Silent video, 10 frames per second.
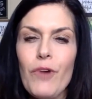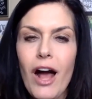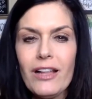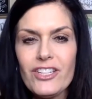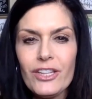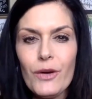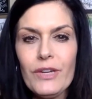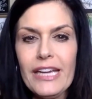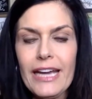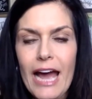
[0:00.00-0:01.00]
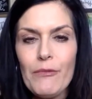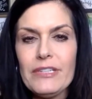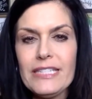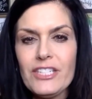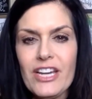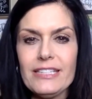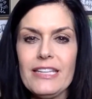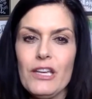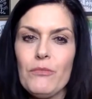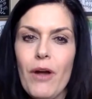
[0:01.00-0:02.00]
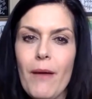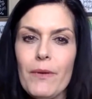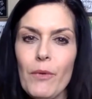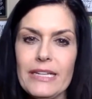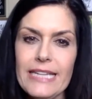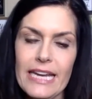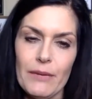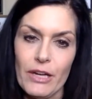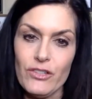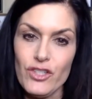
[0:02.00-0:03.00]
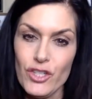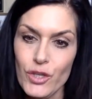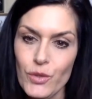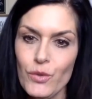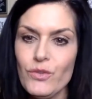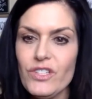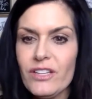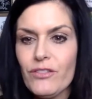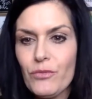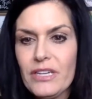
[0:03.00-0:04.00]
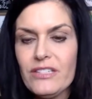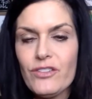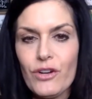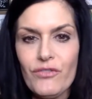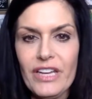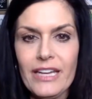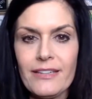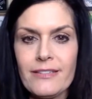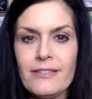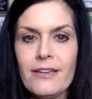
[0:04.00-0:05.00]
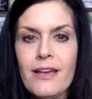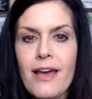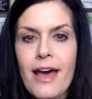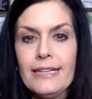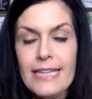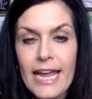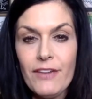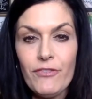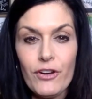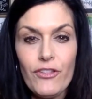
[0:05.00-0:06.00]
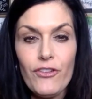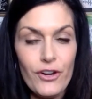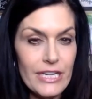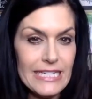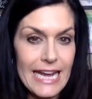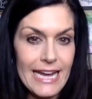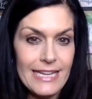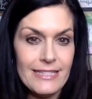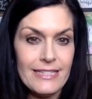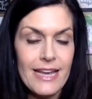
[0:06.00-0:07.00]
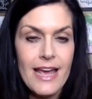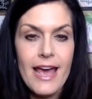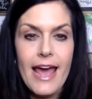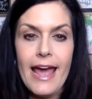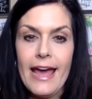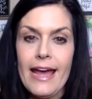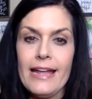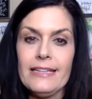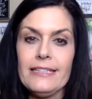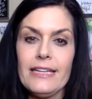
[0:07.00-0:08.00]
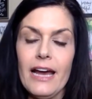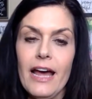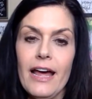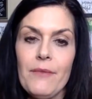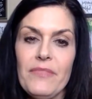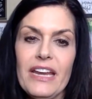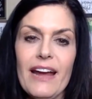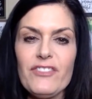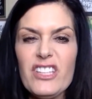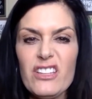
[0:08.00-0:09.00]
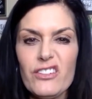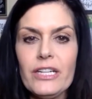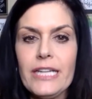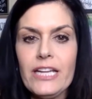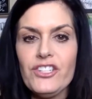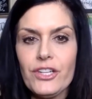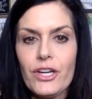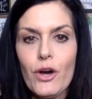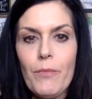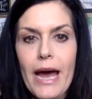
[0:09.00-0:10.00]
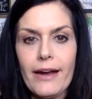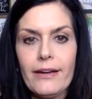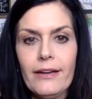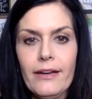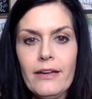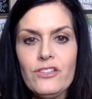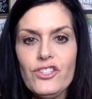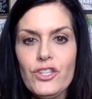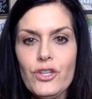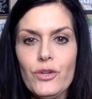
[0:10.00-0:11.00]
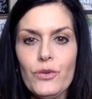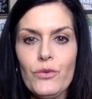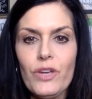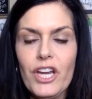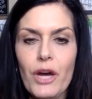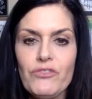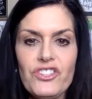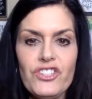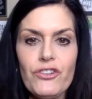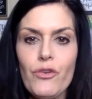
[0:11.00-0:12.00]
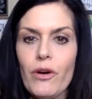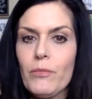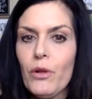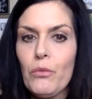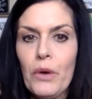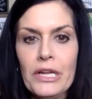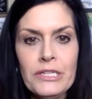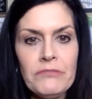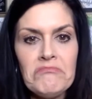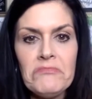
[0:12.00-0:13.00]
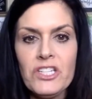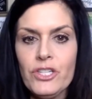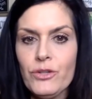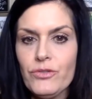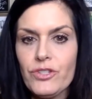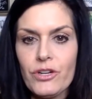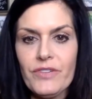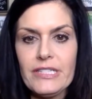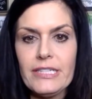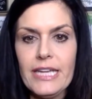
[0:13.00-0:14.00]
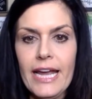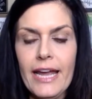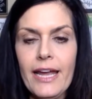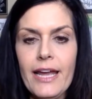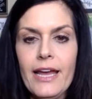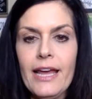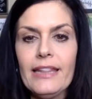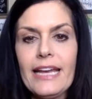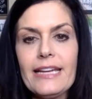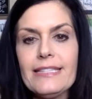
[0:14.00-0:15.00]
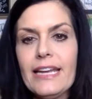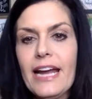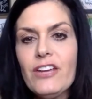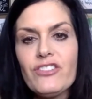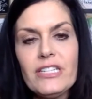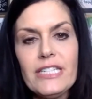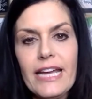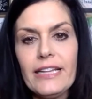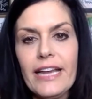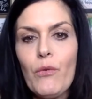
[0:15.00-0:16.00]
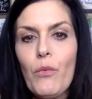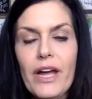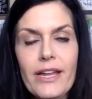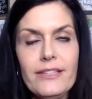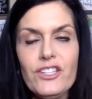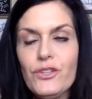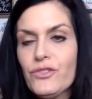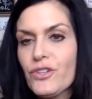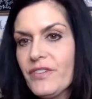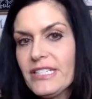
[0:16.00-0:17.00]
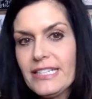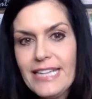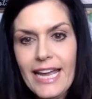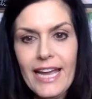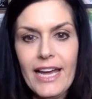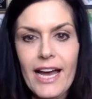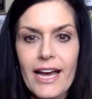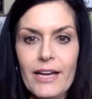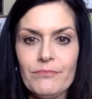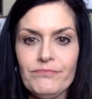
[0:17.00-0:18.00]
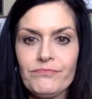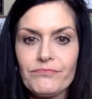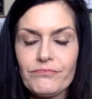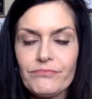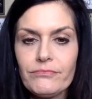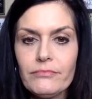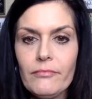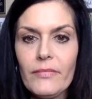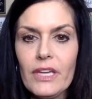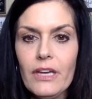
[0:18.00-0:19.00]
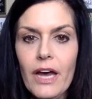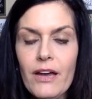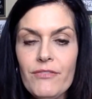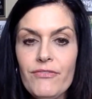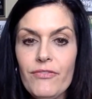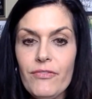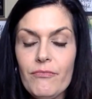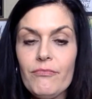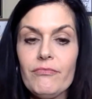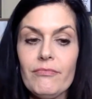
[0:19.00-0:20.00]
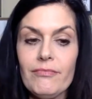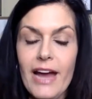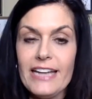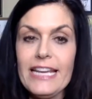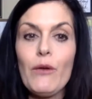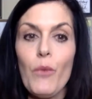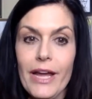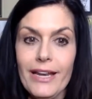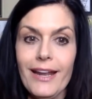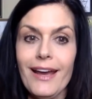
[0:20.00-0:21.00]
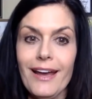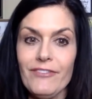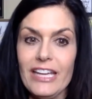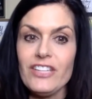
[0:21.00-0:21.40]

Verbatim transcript: collagen loading, I would suggest that you'd probably want to take about two to three servings a day for 30 days, and um, then after the 30 days, you can go back to you know just your normal one to two servings a day and like I said, I usually take like one to two servings a day um, of, I take one of